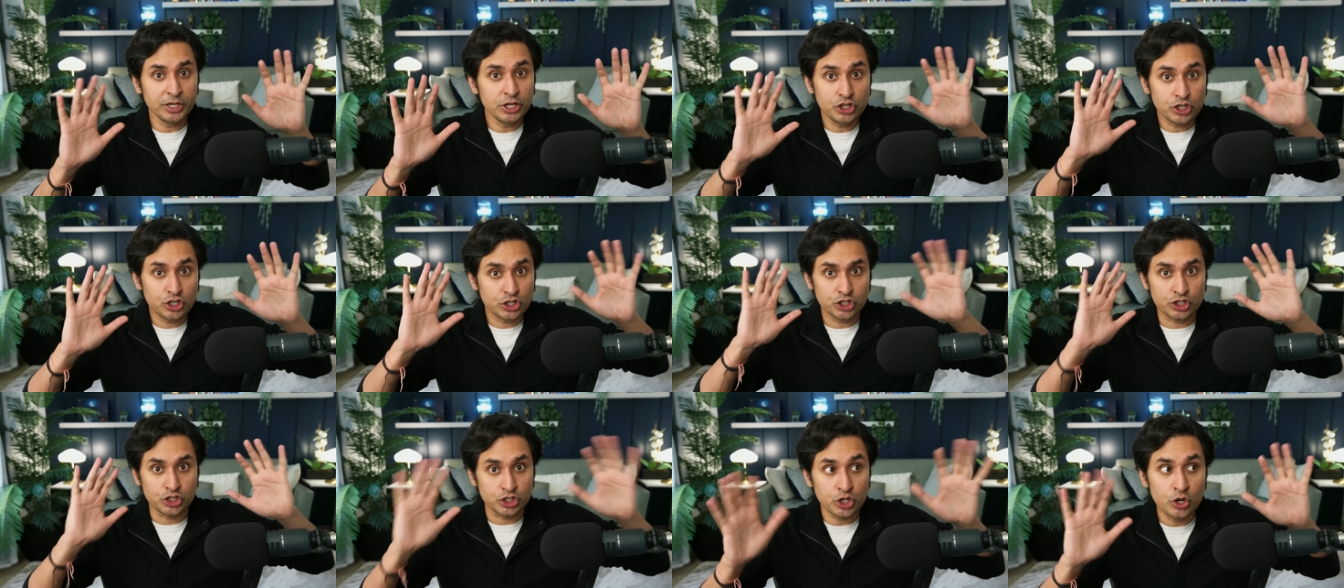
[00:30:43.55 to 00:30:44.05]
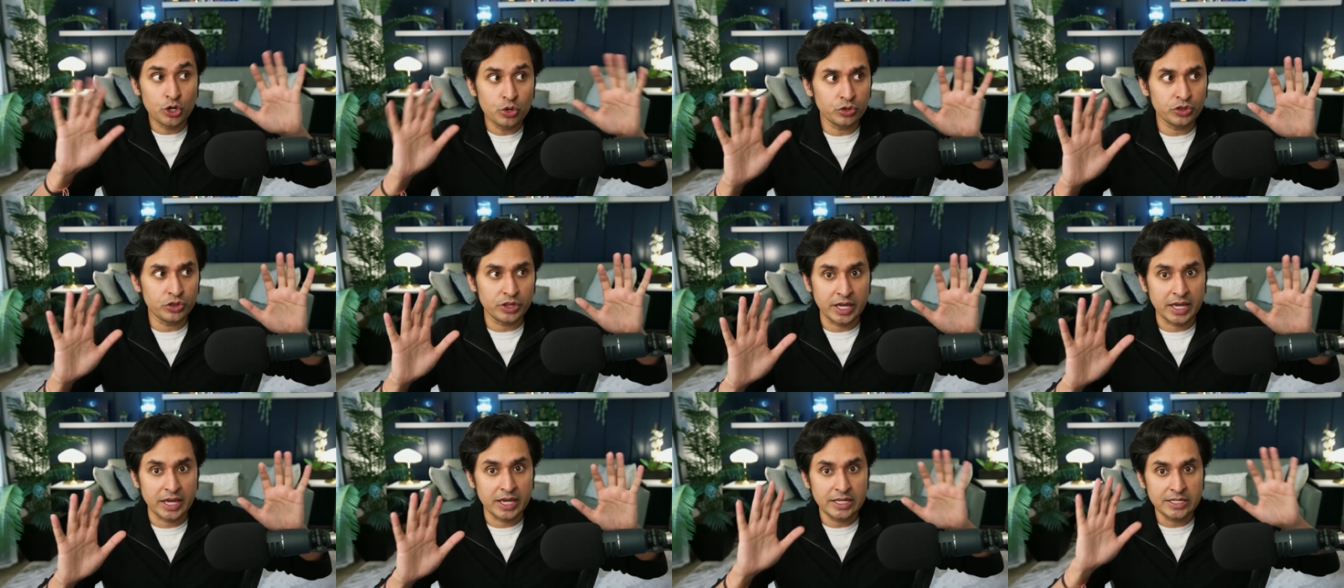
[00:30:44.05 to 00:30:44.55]
just do
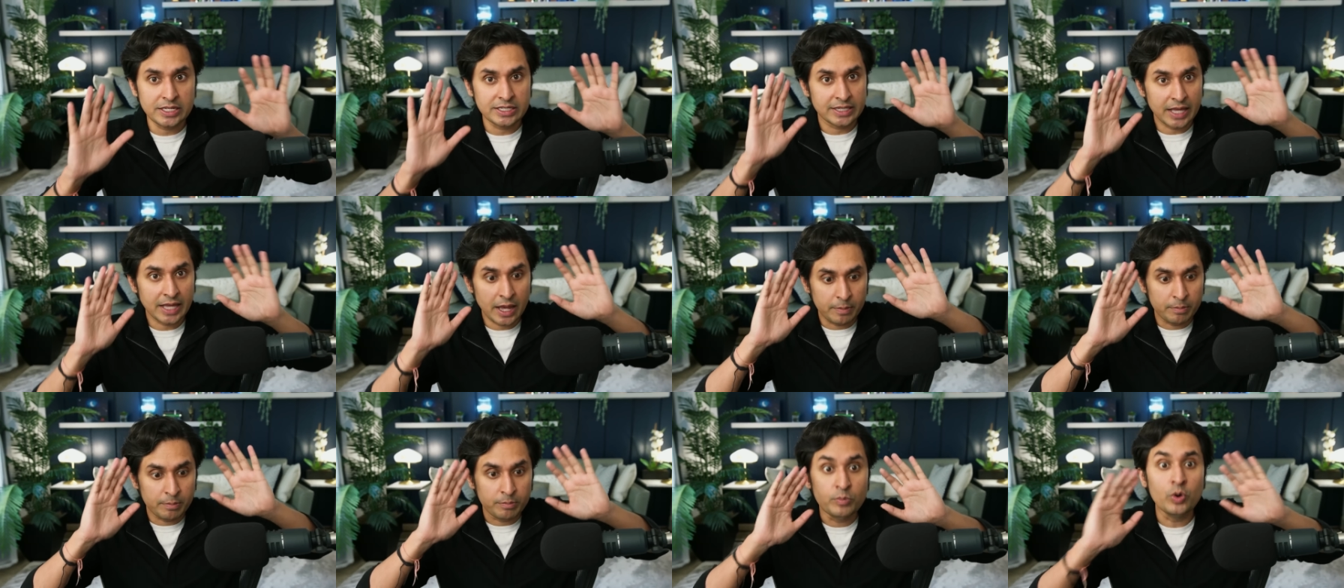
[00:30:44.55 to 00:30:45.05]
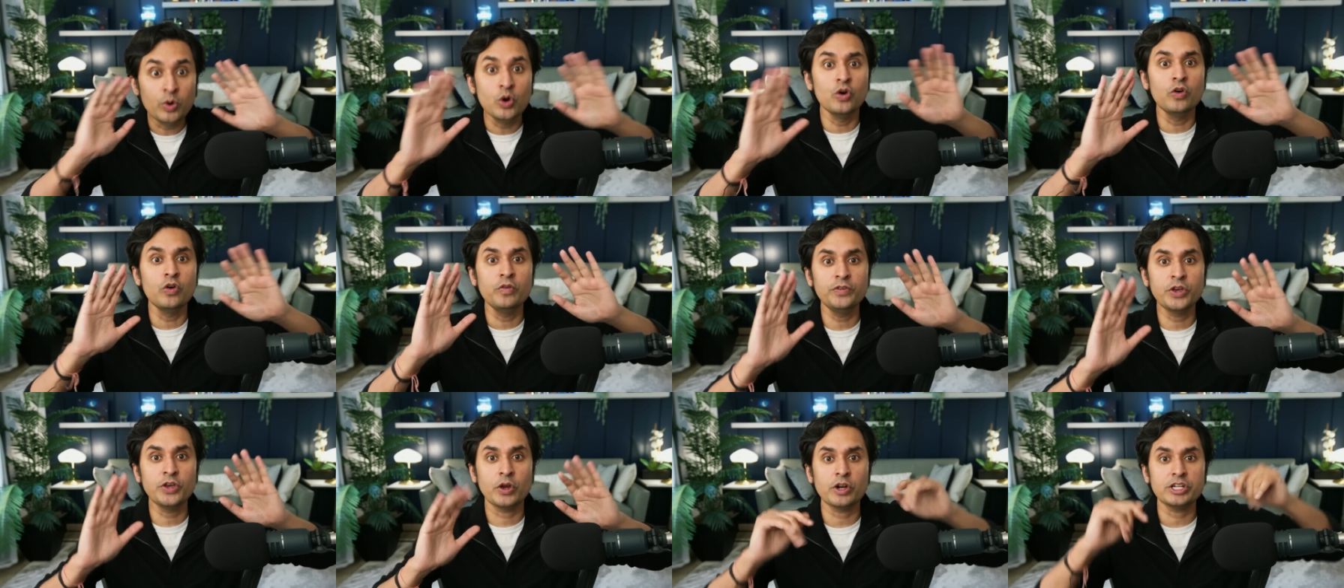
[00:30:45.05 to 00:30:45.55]
things that
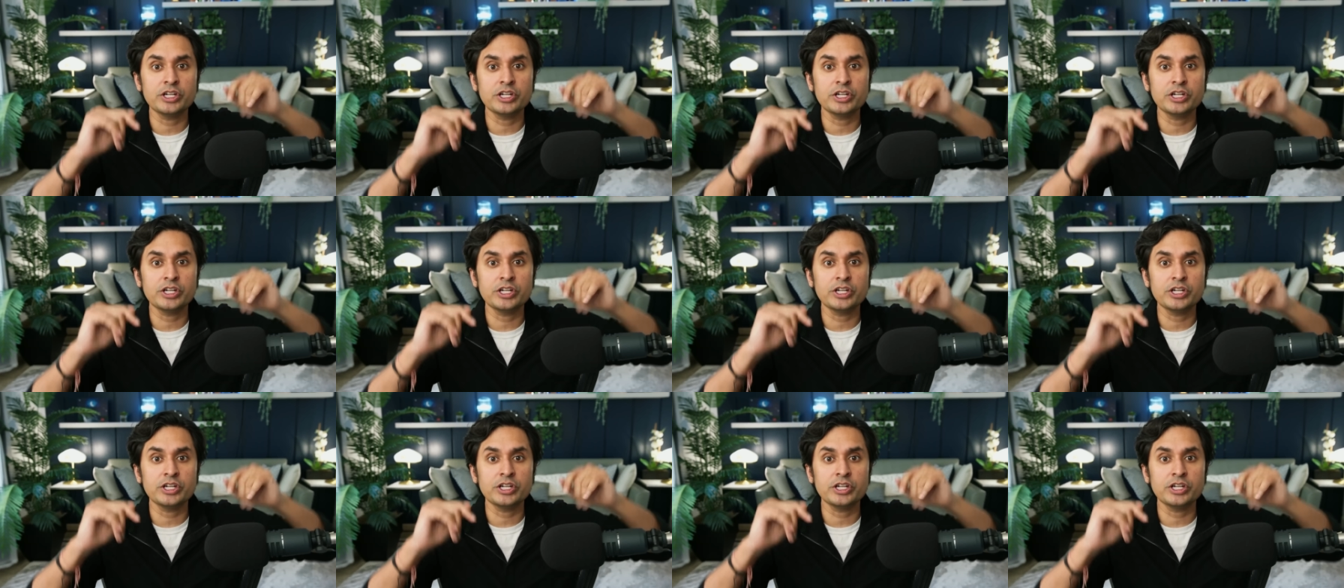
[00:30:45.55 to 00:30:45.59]
move your